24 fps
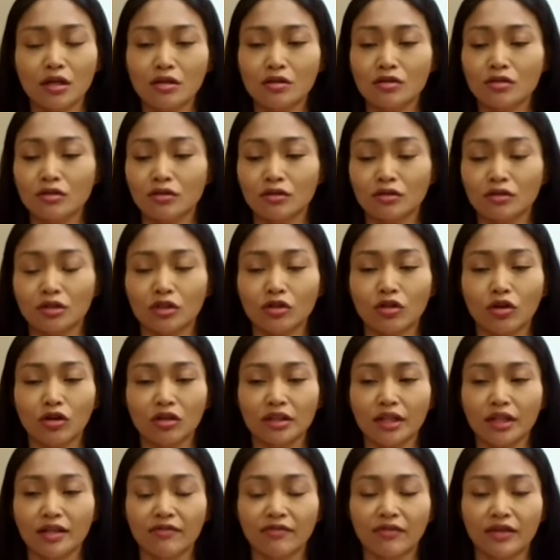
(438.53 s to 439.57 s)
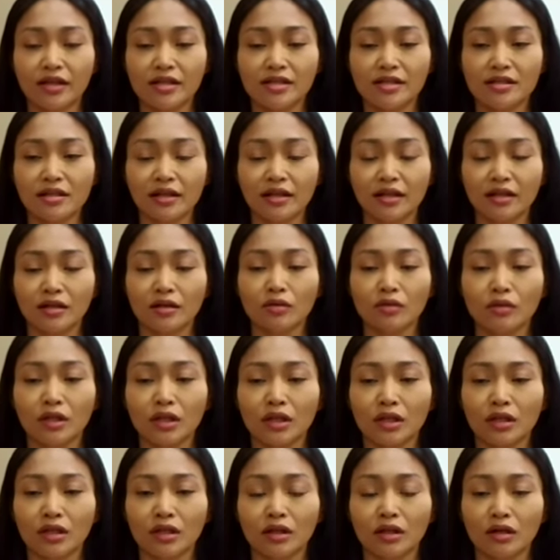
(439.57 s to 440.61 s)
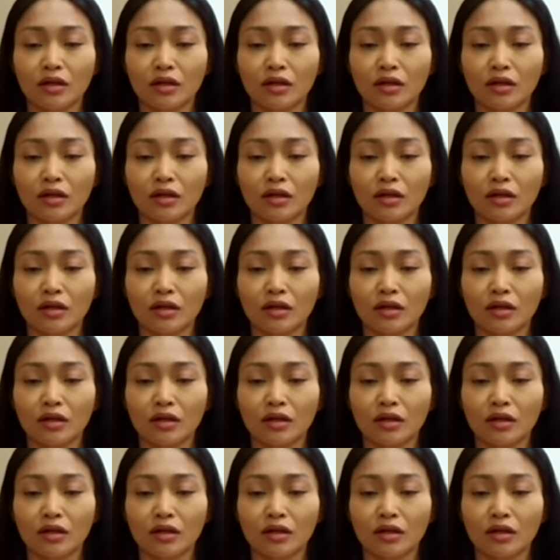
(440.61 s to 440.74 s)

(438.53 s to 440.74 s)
So the doctor advised like, okay,